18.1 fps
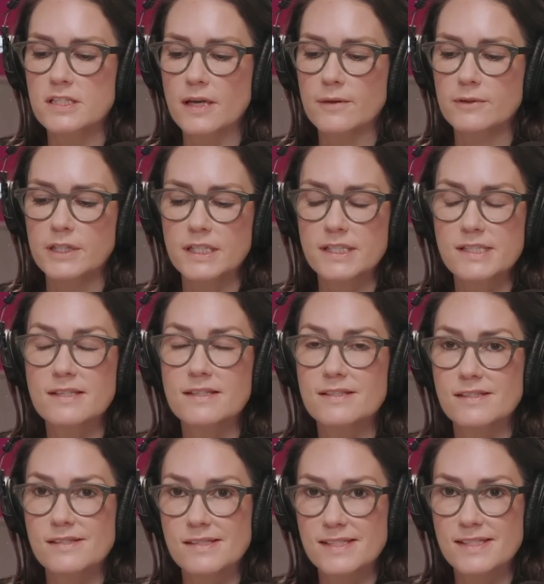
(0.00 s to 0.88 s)
I mean, it's
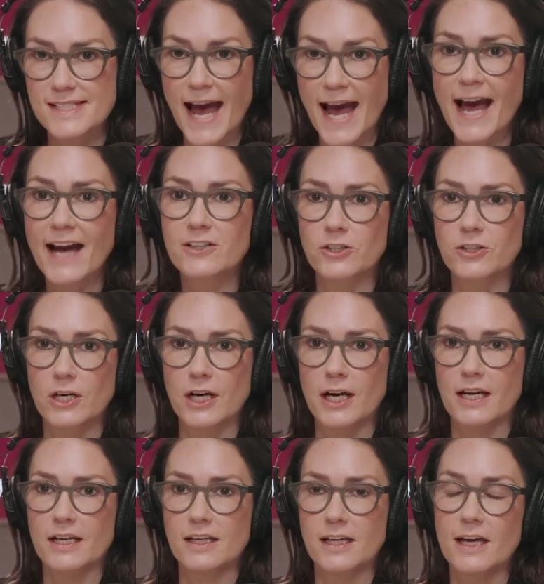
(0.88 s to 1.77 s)

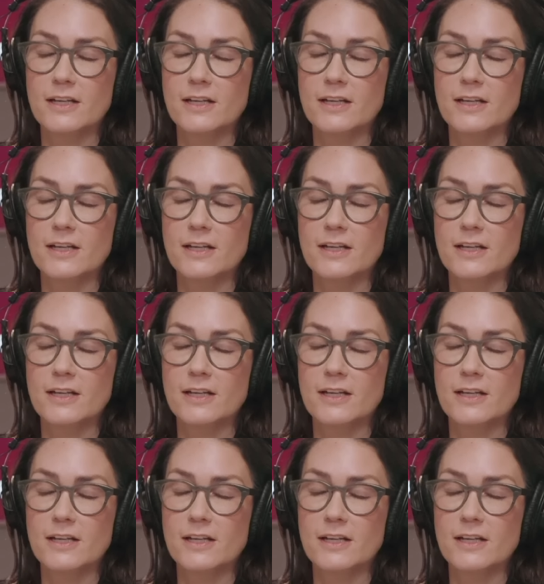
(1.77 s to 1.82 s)
staggering.